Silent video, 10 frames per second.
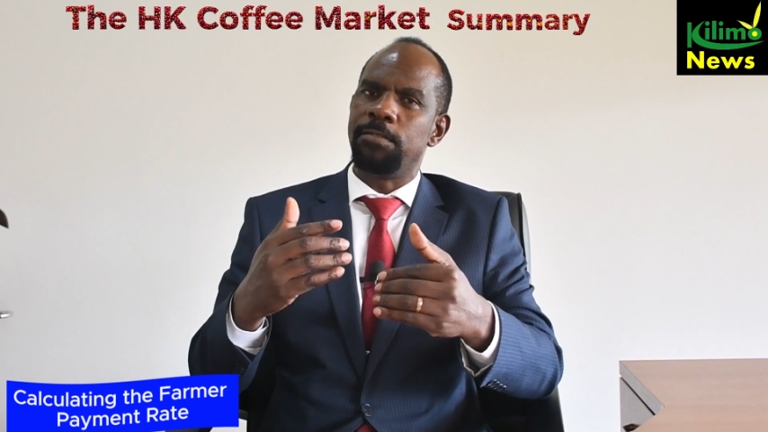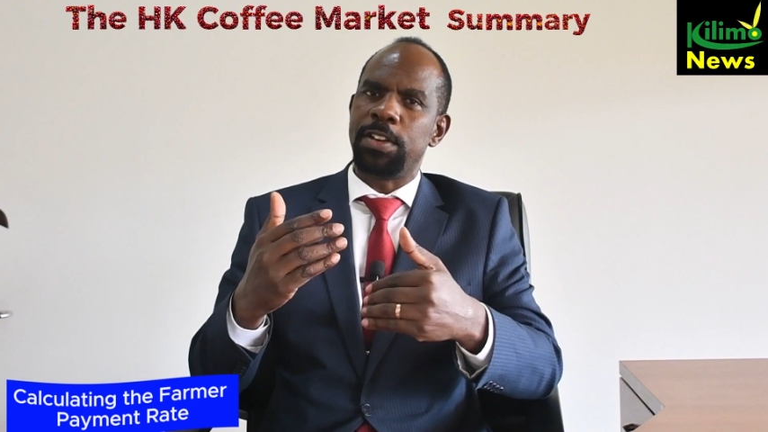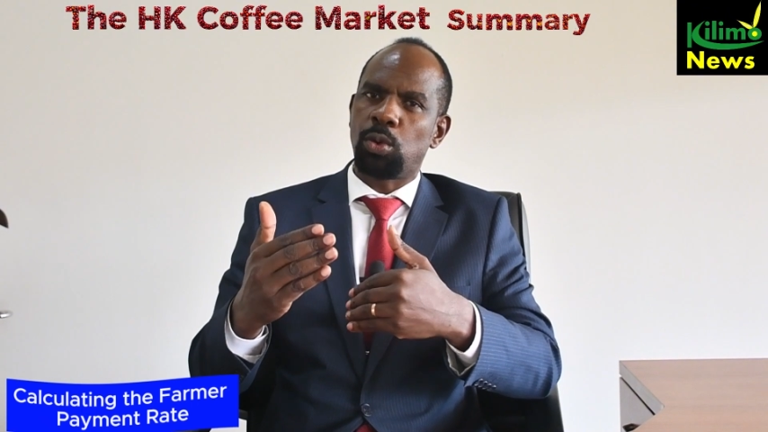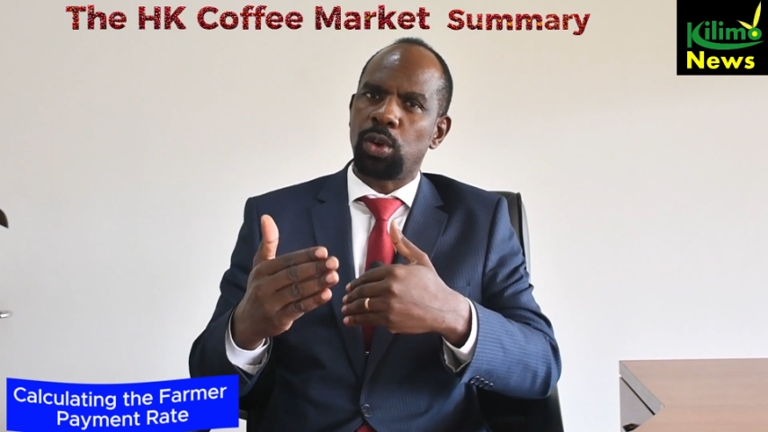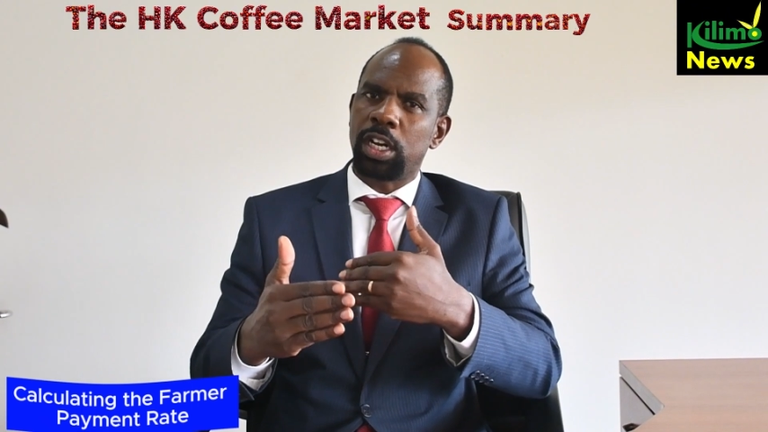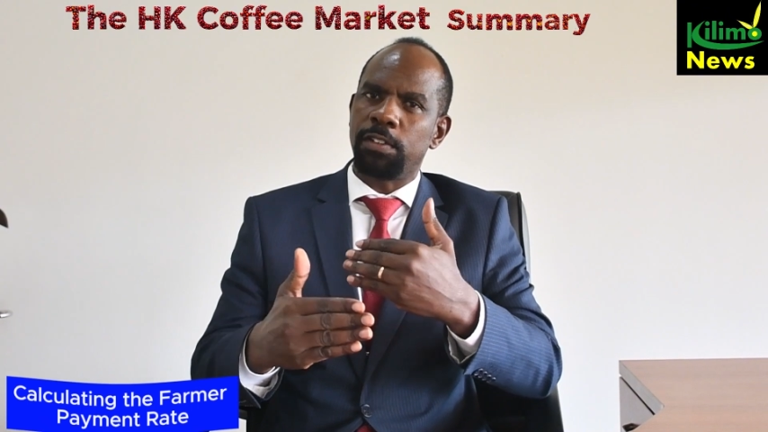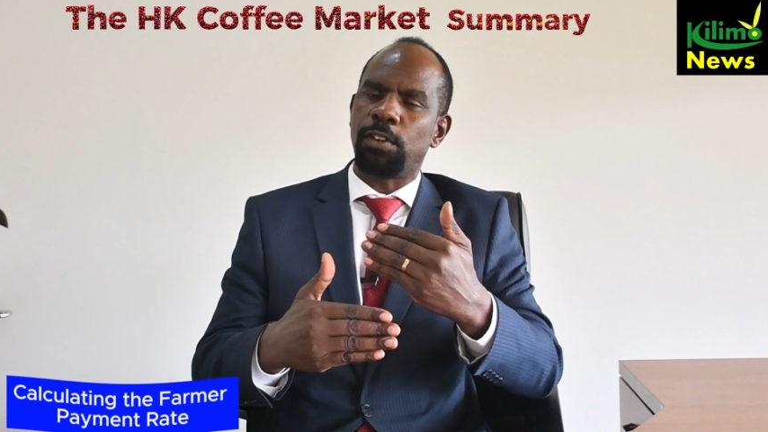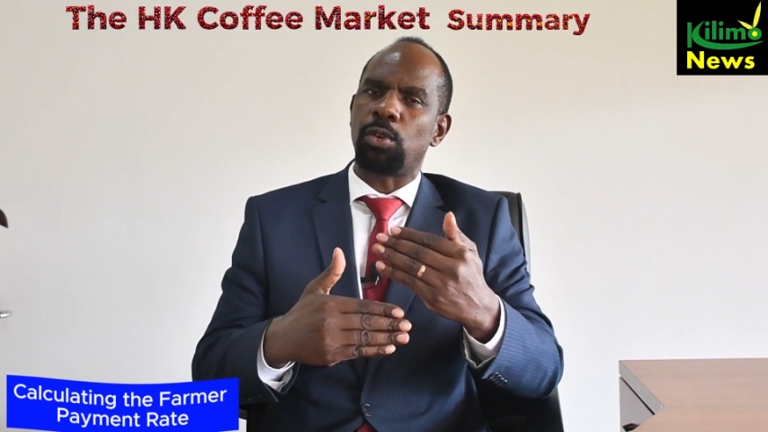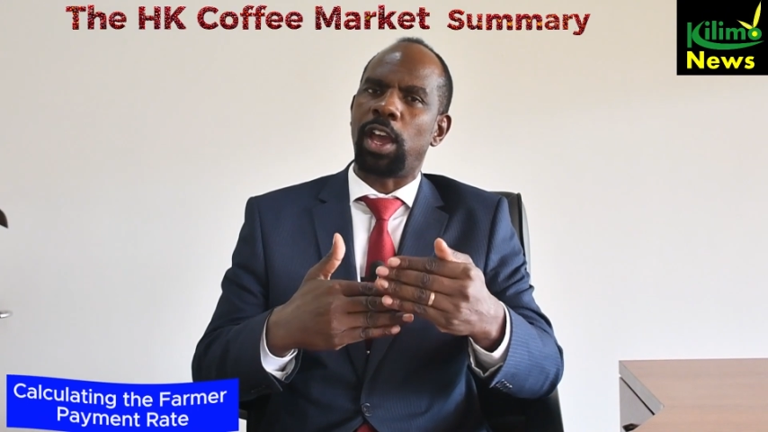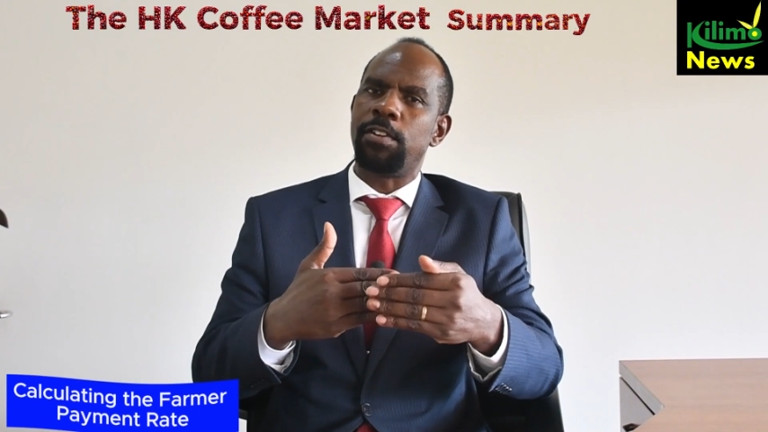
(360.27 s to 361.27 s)
very quickly
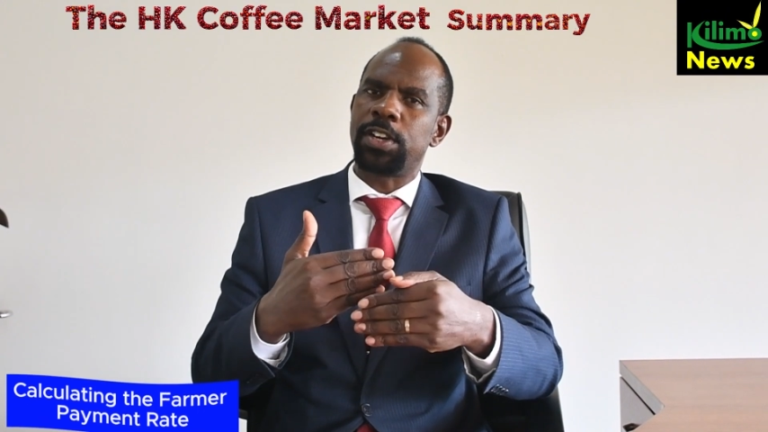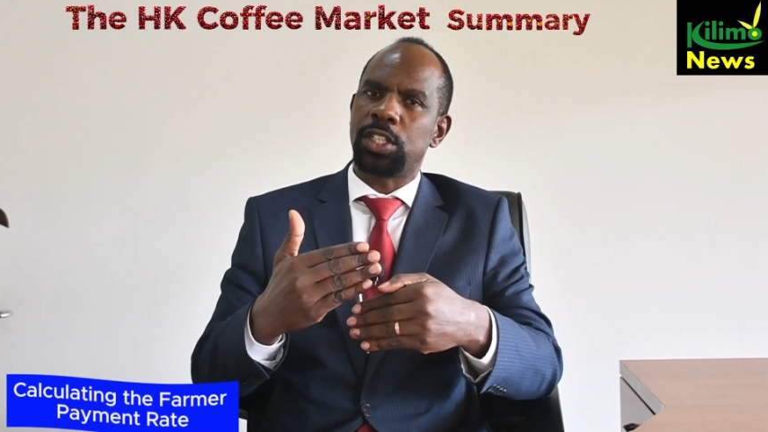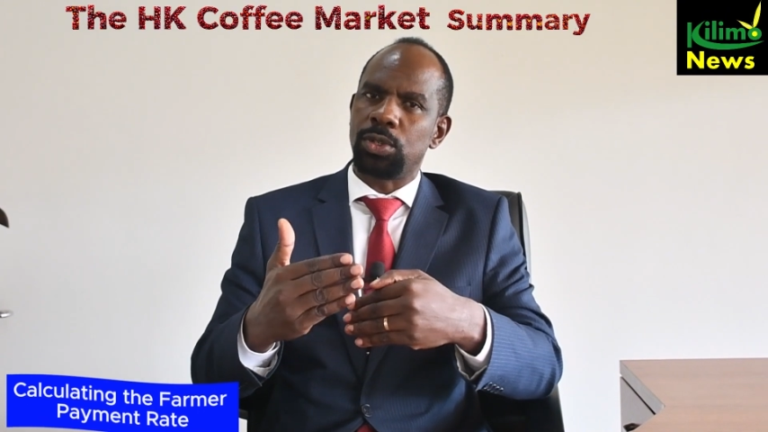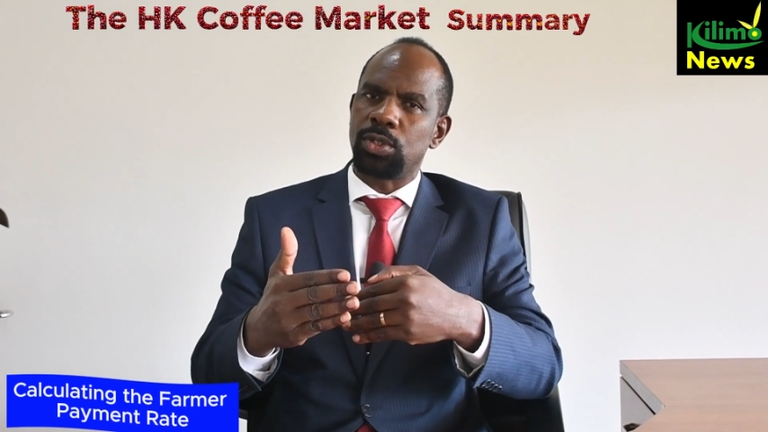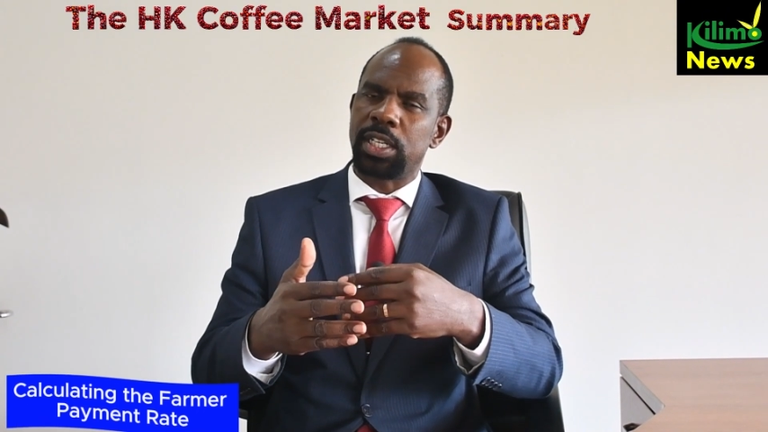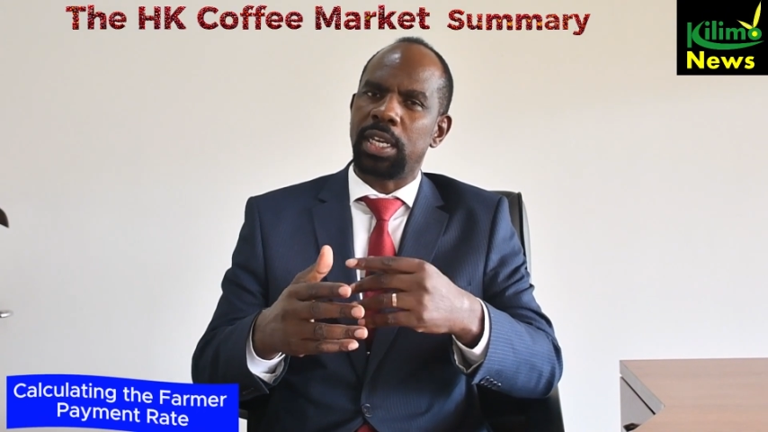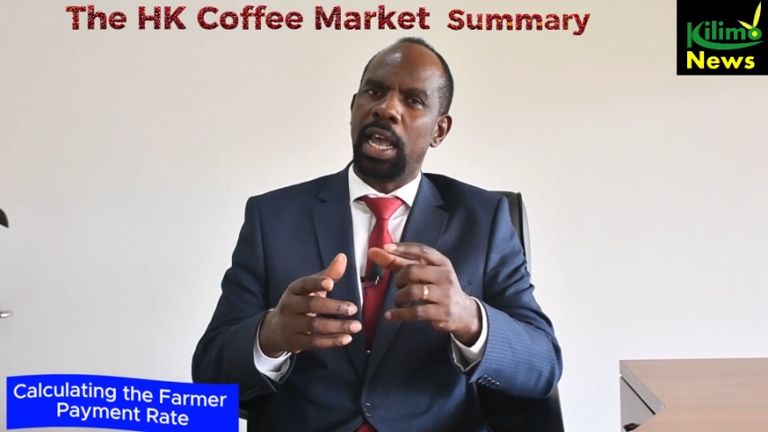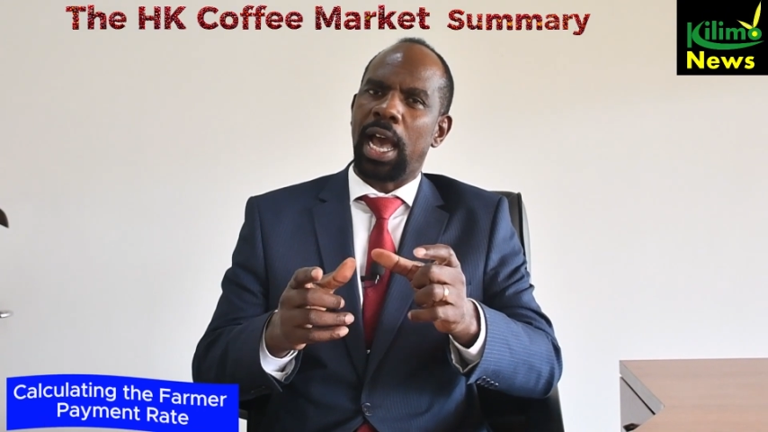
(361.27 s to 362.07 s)
follow every Tuesday,